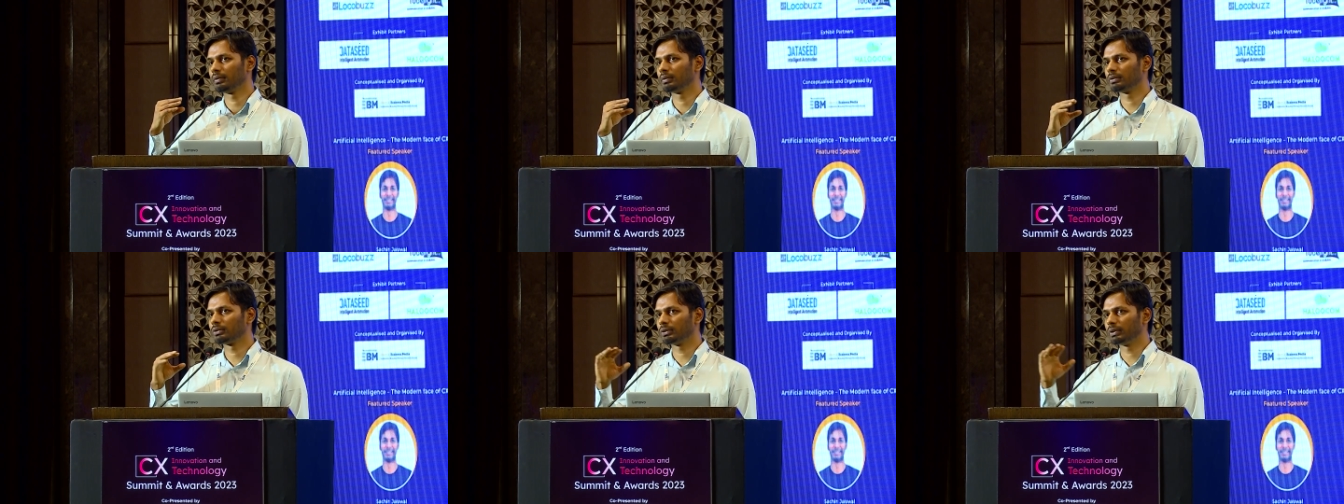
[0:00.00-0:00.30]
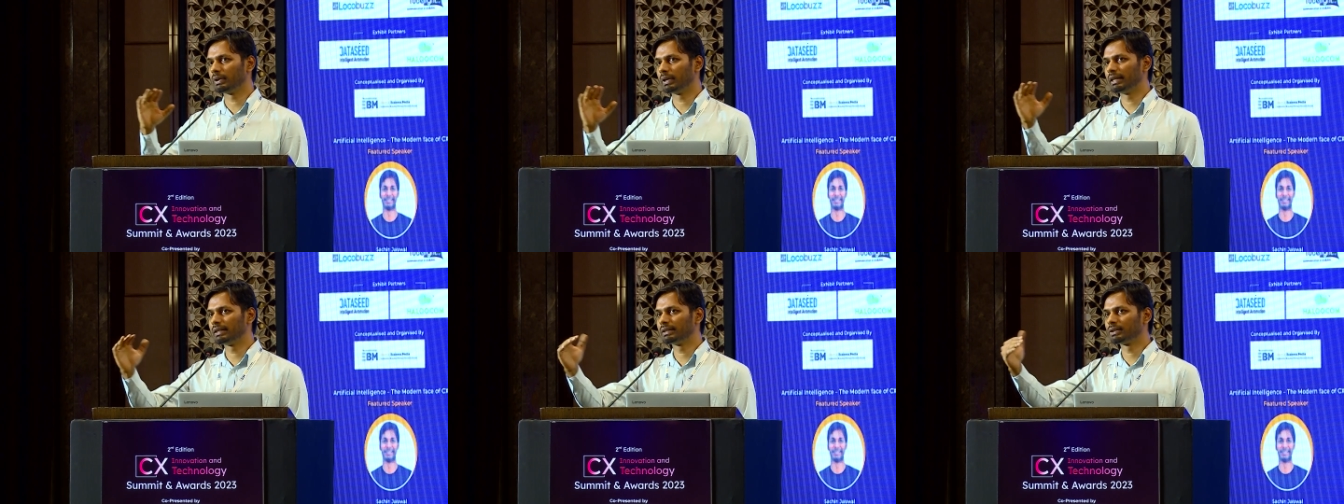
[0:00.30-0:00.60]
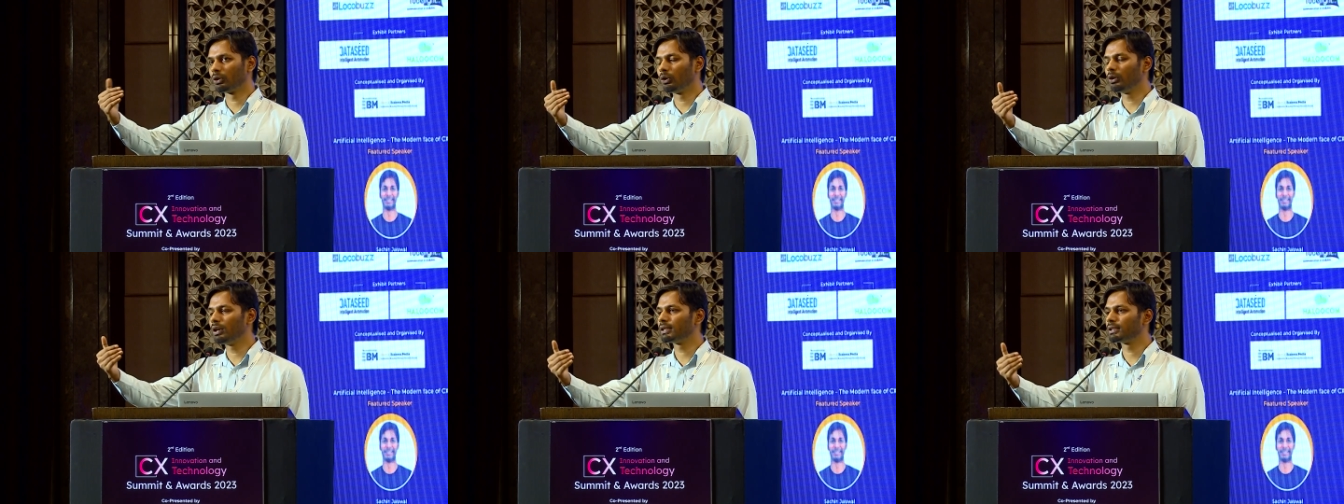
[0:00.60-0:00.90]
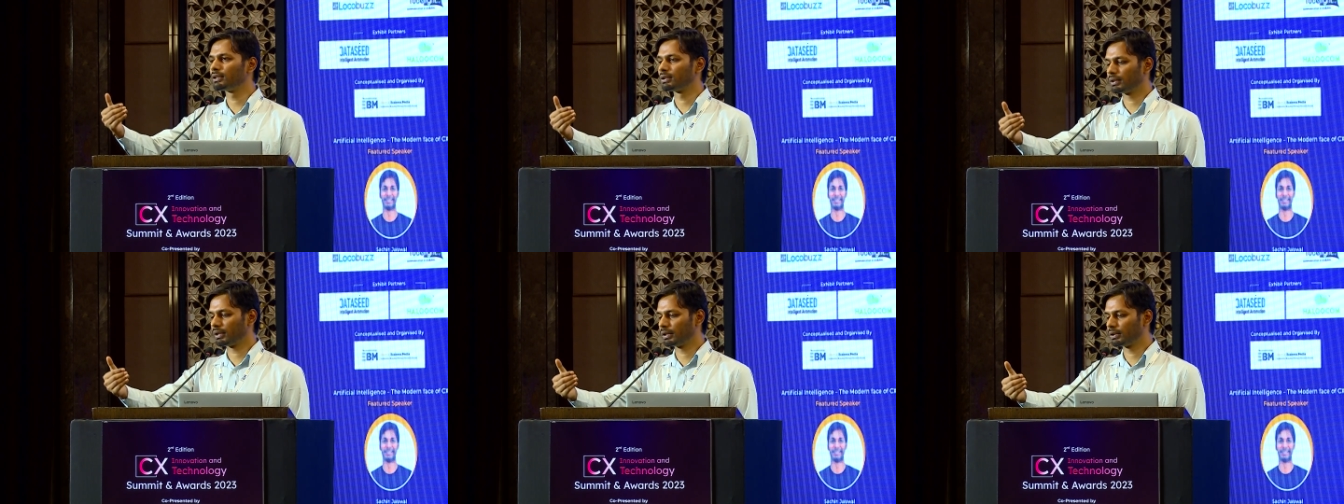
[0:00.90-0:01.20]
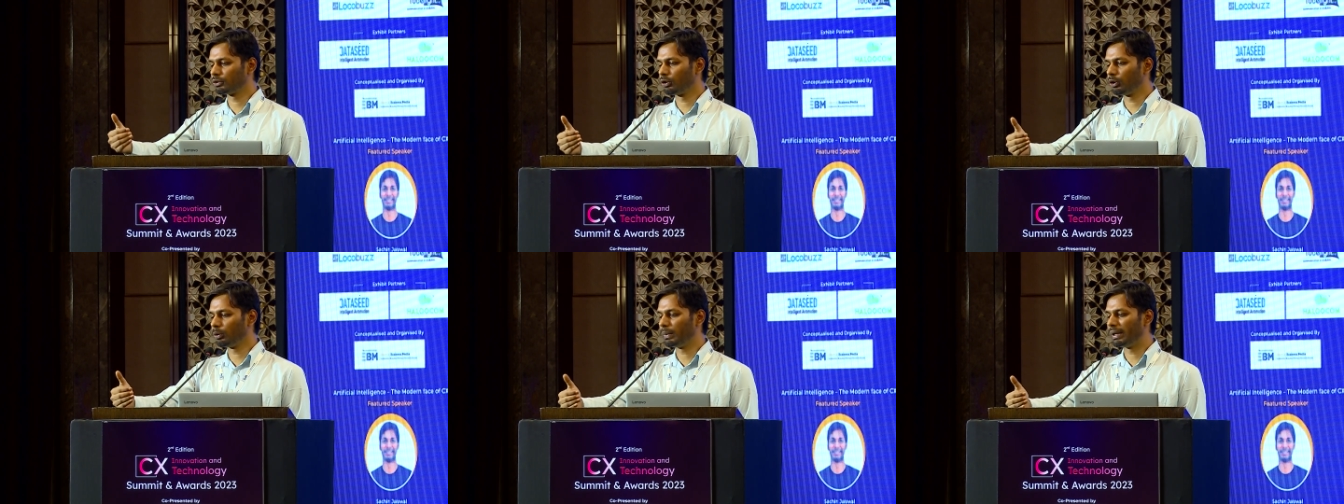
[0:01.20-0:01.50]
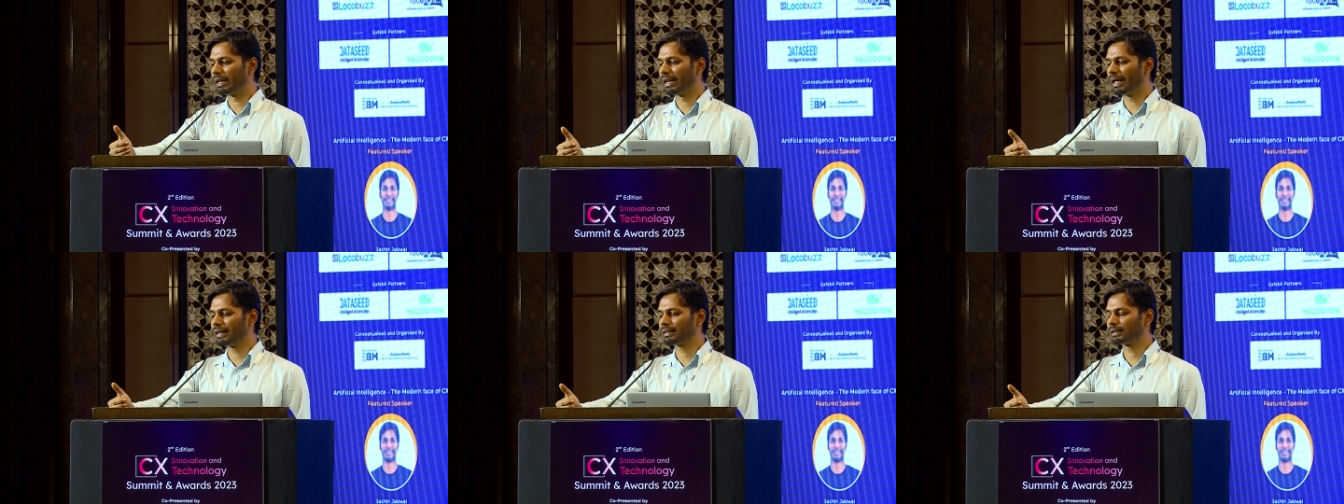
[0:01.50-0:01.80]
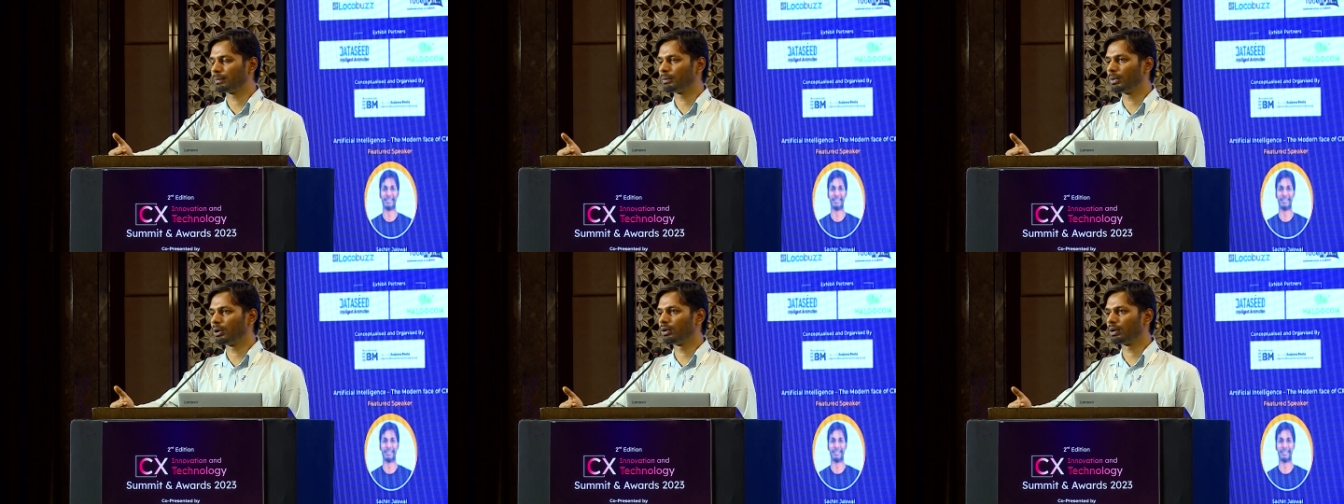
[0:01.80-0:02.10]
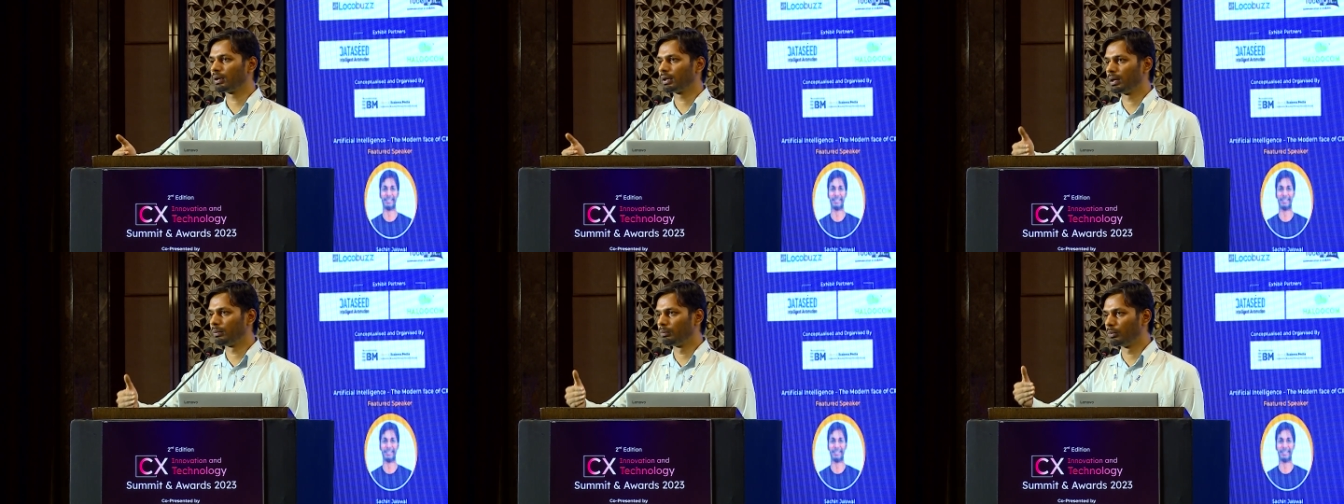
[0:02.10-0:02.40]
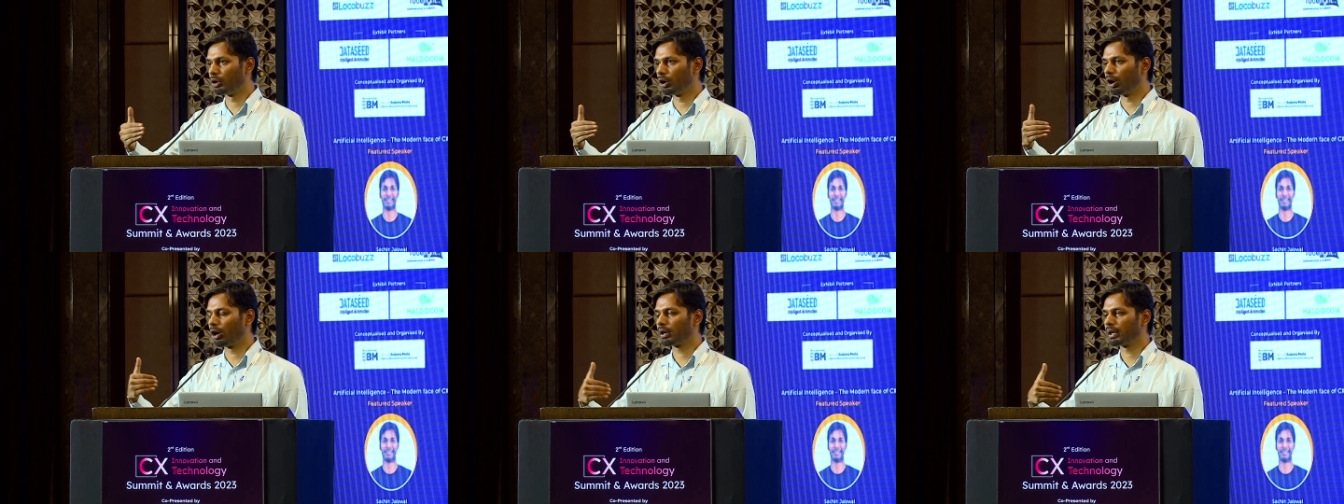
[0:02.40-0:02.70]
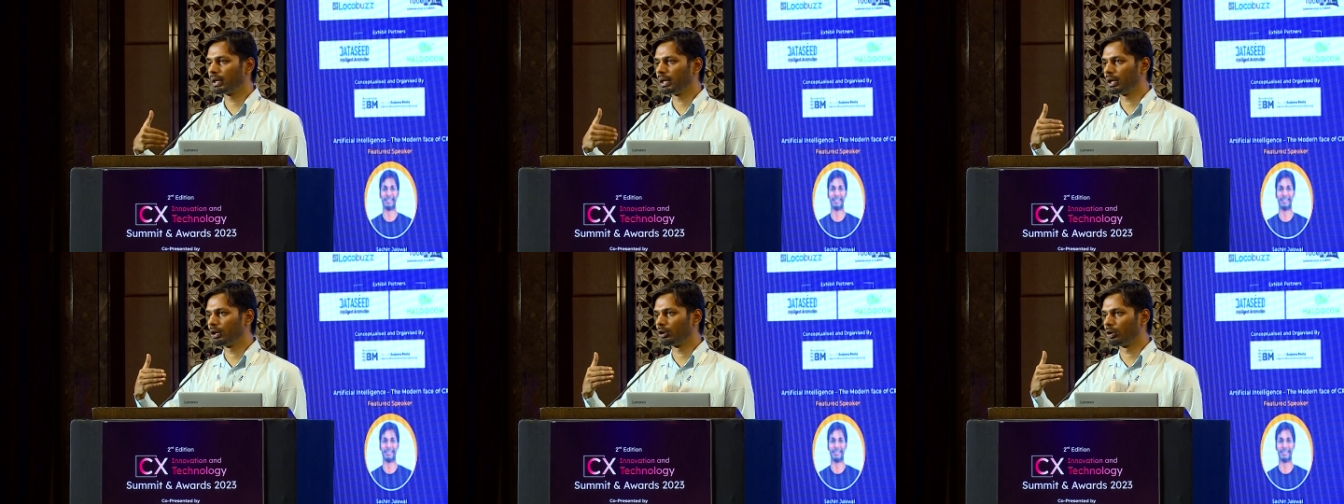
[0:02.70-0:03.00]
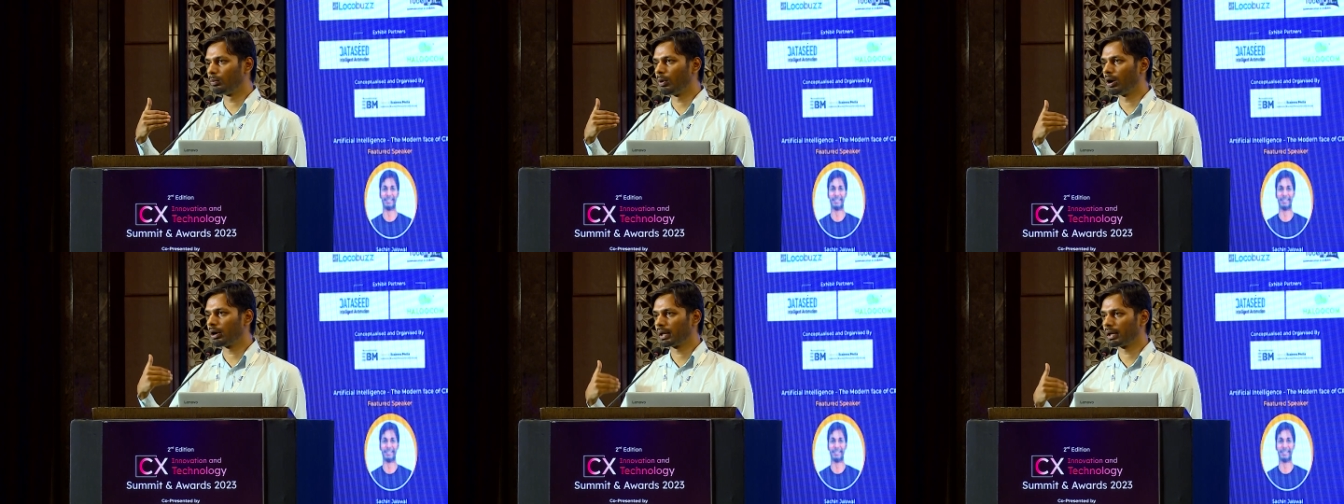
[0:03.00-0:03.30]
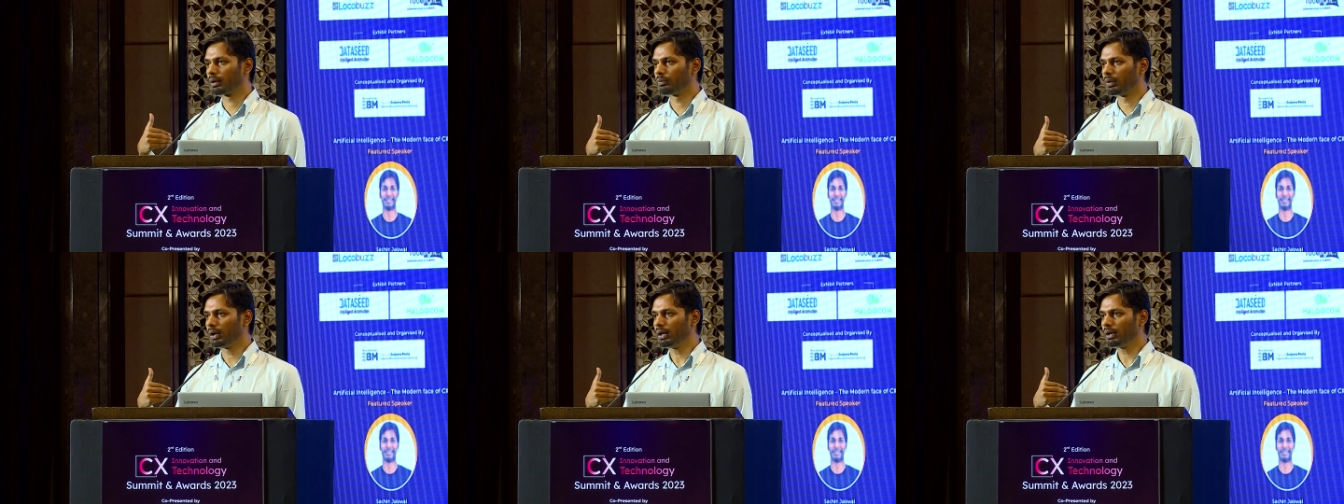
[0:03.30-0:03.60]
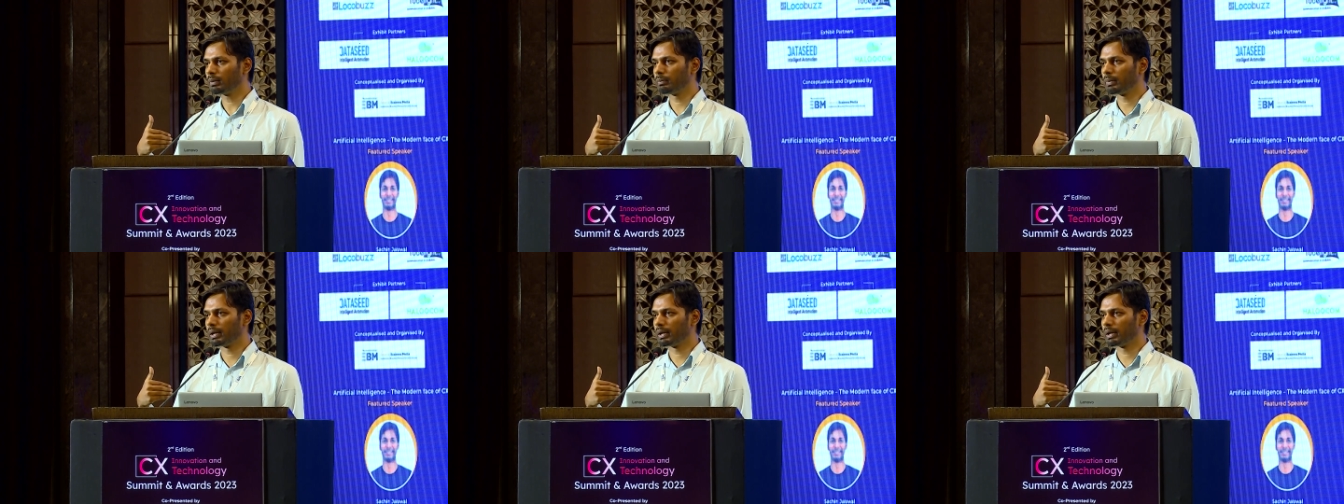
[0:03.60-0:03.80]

so his role is, is going to be less about the monotonic robotic work,